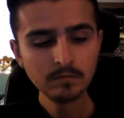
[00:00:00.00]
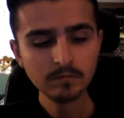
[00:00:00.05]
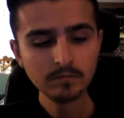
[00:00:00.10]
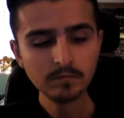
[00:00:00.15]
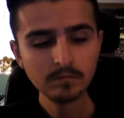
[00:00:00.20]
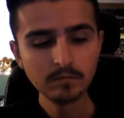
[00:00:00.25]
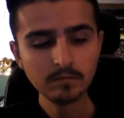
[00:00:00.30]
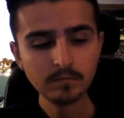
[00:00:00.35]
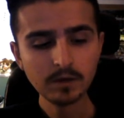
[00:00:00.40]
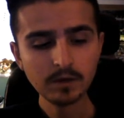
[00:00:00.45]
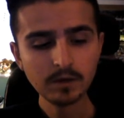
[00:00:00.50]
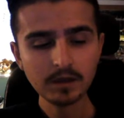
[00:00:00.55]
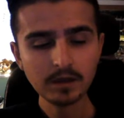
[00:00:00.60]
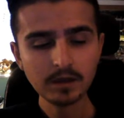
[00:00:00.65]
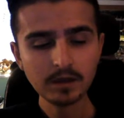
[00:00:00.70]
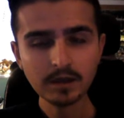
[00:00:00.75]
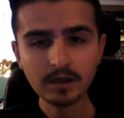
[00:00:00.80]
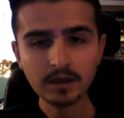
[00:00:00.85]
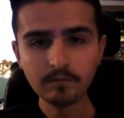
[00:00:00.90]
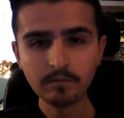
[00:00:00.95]
But yeah.
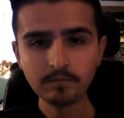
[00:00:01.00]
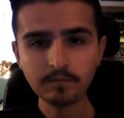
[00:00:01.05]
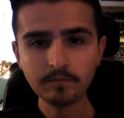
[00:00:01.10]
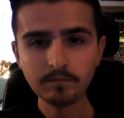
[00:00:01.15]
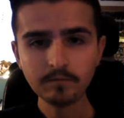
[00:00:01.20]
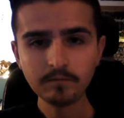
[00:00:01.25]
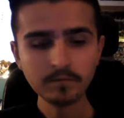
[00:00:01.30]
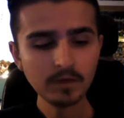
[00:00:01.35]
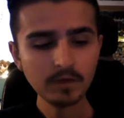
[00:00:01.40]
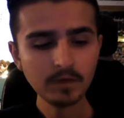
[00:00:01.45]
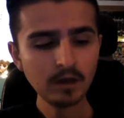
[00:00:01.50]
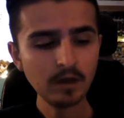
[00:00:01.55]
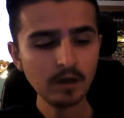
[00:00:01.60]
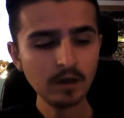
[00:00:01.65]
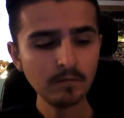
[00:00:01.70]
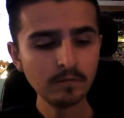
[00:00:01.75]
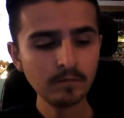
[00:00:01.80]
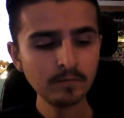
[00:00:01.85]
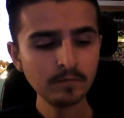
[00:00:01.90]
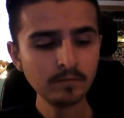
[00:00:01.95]

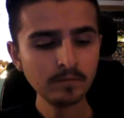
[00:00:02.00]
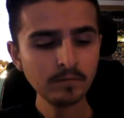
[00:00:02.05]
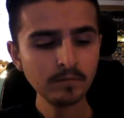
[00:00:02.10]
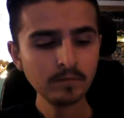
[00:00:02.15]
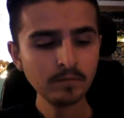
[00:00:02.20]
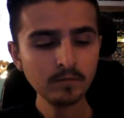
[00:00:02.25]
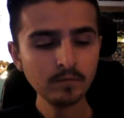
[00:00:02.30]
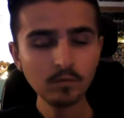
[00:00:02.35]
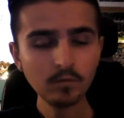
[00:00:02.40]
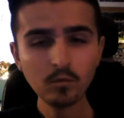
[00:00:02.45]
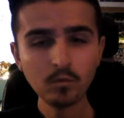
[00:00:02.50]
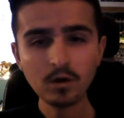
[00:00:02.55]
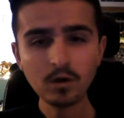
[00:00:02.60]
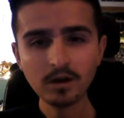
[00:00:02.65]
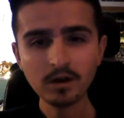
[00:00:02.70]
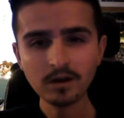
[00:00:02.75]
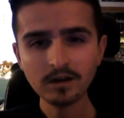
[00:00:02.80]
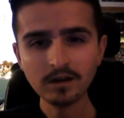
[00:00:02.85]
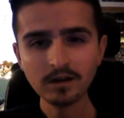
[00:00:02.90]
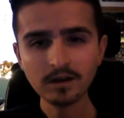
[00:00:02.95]
What
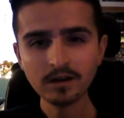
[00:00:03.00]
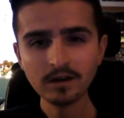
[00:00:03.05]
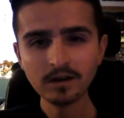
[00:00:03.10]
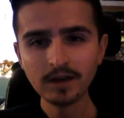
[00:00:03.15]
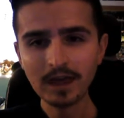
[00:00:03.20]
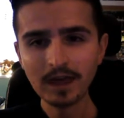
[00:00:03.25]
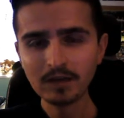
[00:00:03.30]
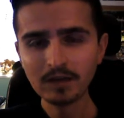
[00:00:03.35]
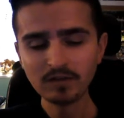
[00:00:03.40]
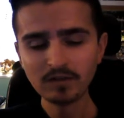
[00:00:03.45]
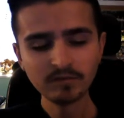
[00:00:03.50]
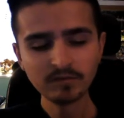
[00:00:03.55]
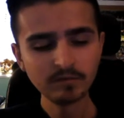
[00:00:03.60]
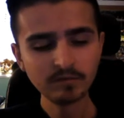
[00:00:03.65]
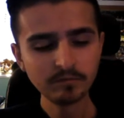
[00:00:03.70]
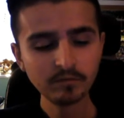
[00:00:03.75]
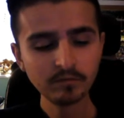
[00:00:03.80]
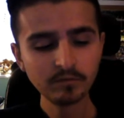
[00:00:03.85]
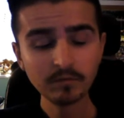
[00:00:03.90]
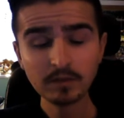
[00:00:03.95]
a Christmas.
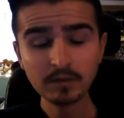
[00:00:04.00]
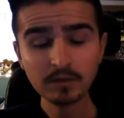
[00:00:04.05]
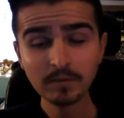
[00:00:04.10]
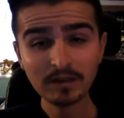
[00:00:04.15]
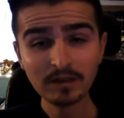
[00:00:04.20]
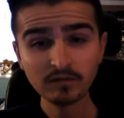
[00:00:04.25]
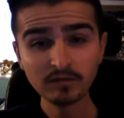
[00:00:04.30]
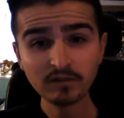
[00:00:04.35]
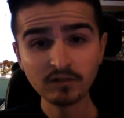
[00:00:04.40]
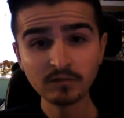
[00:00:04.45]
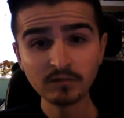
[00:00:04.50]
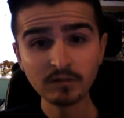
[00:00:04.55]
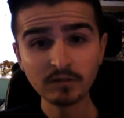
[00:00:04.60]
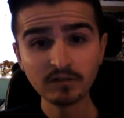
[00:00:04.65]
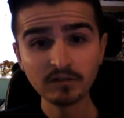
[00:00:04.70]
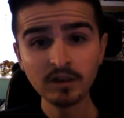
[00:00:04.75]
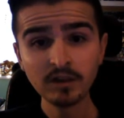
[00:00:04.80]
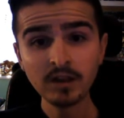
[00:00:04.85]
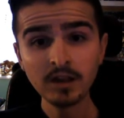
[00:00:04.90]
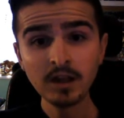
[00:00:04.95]
Probably the best Christmas
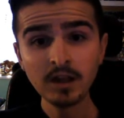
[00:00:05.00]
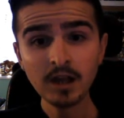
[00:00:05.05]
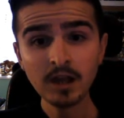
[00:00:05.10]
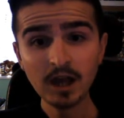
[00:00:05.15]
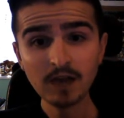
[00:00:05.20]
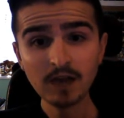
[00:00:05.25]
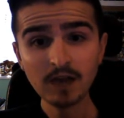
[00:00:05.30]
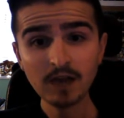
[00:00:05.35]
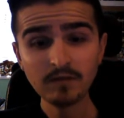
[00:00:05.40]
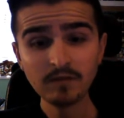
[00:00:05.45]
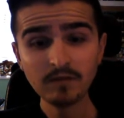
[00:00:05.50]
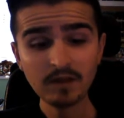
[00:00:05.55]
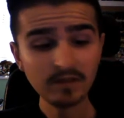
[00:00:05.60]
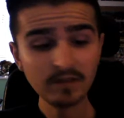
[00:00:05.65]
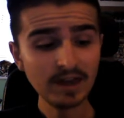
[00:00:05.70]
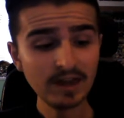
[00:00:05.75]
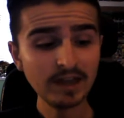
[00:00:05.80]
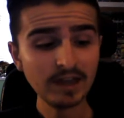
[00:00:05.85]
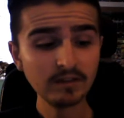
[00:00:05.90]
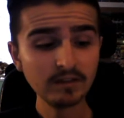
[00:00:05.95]
I've ever had,
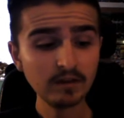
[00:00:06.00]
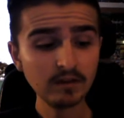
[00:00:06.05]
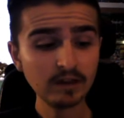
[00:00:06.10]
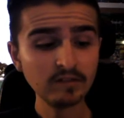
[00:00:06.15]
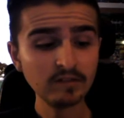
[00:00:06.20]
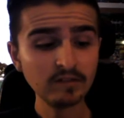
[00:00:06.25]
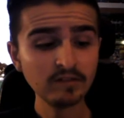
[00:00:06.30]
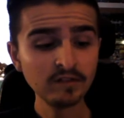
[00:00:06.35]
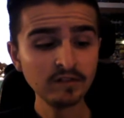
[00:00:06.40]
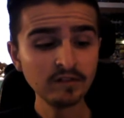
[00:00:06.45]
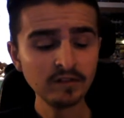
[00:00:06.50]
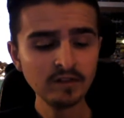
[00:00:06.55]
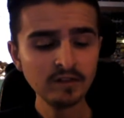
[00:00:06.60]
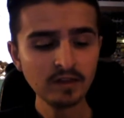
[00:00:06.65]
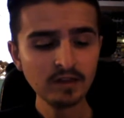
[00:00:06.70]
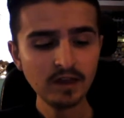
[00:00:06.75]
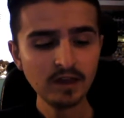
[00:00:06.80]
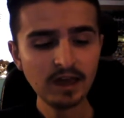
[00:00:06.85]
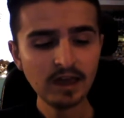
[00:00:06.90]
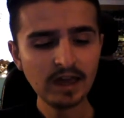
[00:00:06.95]
guys.
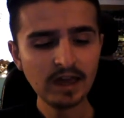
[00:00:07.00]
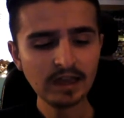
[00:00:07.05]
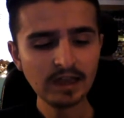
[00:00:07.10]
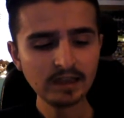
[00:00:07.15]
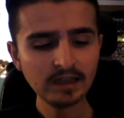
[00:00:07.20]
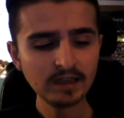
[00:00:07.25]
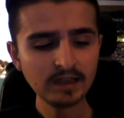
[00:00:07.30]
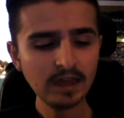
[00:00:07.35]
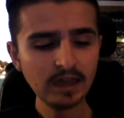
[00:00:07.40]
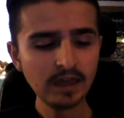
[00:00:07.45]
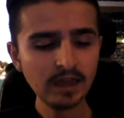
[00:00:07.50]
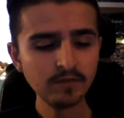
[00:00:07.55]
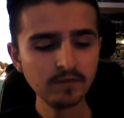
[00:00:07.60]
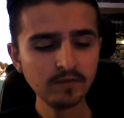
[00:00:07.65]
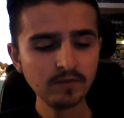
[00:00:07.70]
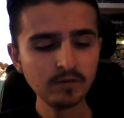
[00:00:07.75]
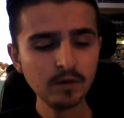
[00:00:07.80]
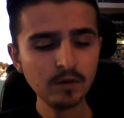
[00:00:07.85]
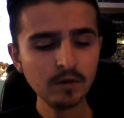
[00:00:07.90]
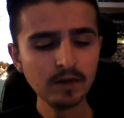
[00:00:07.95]
And yeah, if you
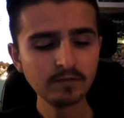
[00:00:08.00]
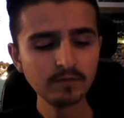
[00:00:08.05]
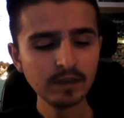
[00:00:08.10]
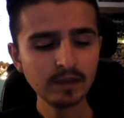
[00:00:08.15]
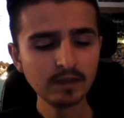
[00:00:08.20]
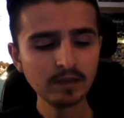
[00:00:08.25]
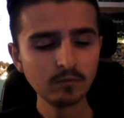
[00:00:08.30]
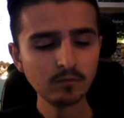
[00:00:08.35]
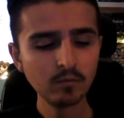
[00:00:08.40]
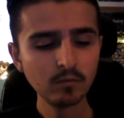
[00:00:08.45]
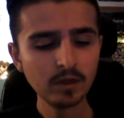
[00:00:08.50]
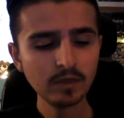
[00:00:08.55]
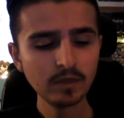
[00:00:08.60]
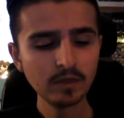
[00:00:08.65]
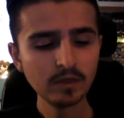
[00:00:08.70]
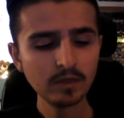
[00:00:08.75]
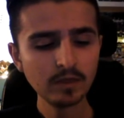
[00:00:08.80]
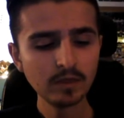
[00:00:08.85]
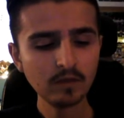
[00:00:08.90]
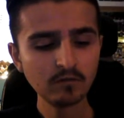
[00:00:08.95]
haven't had one
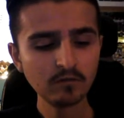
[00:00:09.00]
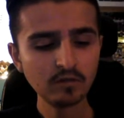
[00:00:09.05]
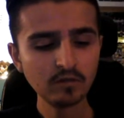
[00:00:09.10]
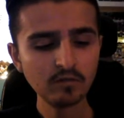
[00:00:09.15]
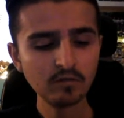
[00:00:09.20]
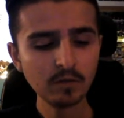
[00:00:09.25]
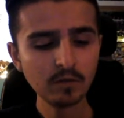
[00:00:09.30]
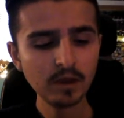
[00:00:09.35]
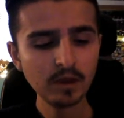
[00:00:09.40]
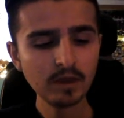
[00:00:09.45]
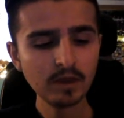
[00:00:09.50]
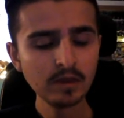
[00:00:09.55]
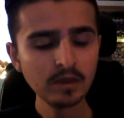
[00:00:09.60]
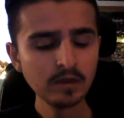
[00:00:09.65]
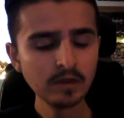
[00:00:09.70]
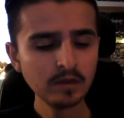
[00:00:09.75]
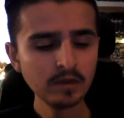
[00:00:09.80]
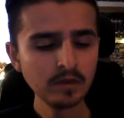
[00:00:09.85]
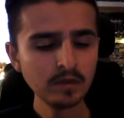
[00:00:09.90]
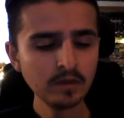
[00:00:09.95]
as good as mine,
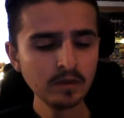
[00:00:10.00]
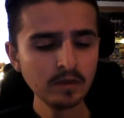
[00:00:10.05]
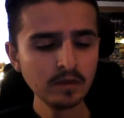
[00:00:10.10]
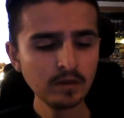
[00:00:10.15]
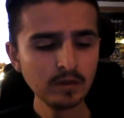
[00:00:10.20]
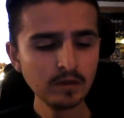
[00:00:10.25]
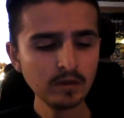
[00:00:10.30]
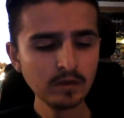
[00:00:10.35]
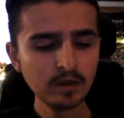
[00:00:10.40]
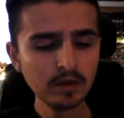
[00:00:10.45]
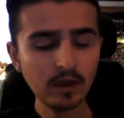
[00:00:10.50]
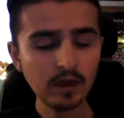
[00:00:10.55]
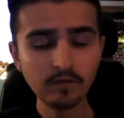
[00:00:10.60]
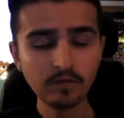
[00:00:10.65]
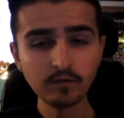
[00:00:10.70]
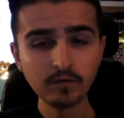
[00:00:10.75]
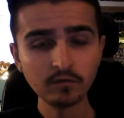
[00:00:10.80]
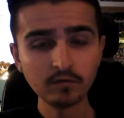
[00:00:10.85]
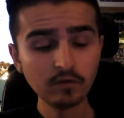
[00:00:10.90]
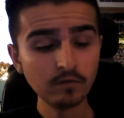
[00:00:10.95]
I feel
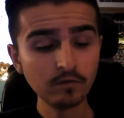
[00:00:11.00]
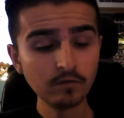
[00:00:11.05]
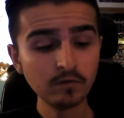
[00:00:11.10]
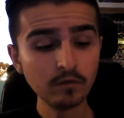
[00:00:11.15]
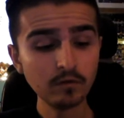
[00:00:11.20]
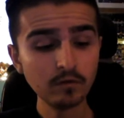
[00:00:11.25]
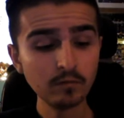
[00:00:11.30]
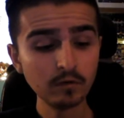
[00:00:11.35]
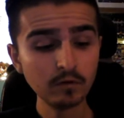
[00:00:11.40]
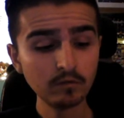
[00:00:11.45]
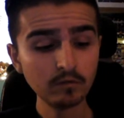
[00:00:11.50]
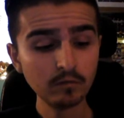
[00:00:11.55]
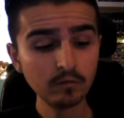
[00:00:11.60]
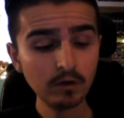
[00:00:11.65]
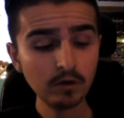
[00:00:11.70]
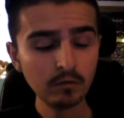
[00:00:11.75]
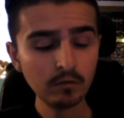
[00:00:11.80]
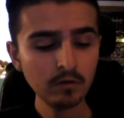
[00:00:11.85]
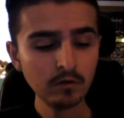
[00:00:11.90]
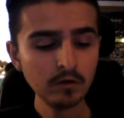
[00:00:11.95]
sorry for you. Because, well,
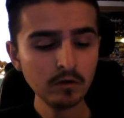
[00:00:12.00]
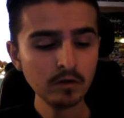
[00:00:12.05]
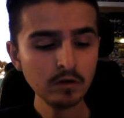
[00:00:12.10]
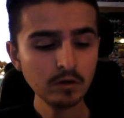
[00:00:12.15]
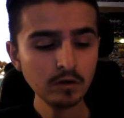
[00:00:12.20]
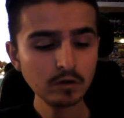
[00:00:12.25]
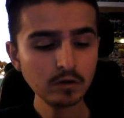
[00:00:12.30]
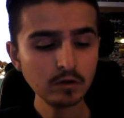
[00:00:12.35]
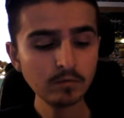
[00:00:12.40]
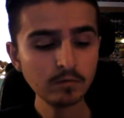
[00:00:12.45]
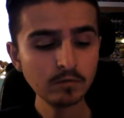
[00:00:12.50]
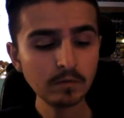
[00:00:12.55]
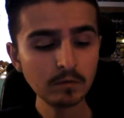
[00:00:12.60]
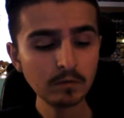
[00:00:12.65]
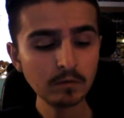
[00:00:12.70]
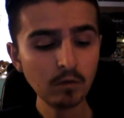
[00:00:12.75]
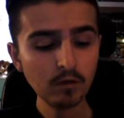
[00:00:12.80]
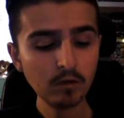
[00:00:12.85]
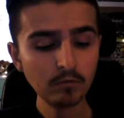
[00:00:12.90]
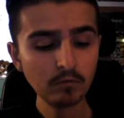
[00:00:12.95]
you probably
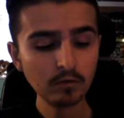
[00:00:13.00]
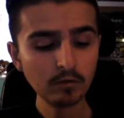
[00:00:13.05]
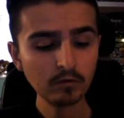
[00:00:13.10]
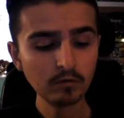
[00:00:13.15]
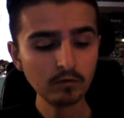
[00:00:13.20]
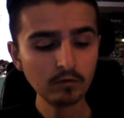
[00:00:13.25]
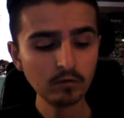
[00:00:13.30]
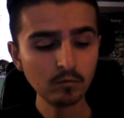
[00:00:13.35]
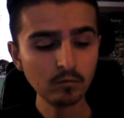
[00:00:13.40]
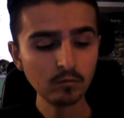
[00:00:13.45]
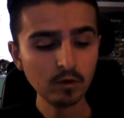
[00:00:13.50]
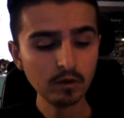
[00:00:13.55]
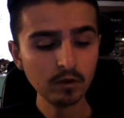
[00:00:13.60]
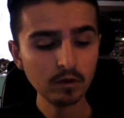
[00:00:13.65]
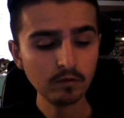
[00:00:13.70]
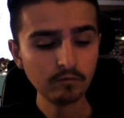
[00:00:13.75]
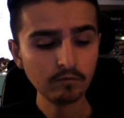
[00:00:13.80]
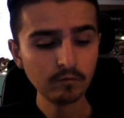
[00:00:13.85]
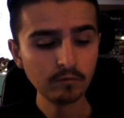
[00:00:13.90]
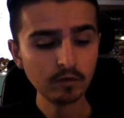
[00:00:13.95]
won't have
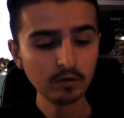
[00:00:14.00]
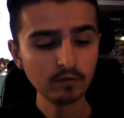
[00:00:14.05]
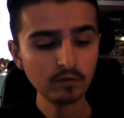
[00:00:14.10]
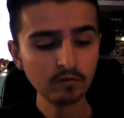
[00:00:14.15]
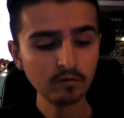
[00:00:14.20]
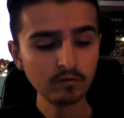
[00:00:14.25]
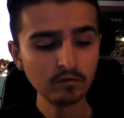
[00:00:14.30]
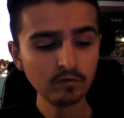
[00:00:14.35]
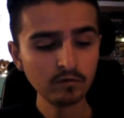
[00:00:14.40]
because